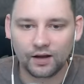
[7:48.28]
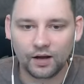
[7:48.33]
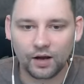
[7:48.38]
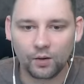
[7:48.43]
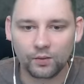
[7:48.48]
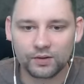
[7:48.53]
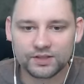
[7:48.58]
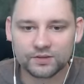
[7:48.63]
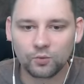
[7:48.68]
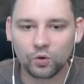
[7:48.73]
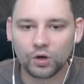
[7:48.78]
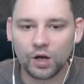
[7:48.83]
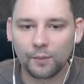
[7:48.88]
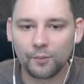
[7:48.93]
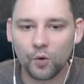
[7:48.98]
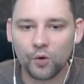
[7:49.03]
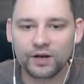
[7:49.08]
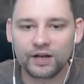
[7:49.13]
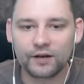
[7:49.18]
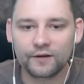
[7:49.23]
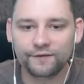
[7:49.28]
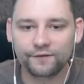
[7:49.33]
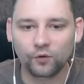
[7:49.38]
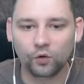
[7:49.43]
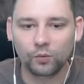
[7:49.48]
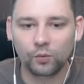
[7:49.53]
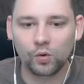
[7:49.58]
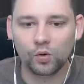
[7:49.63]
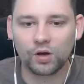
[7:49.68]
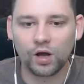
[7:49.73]
I want some more copper. We only need
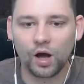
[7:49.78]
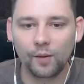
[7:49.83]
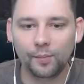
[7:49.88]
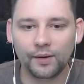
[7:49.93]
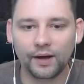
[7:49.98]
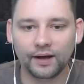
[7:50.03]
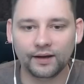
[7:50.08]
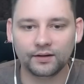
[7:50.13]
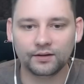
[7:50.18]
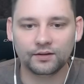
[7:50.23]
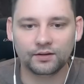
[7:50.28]
4 more copper.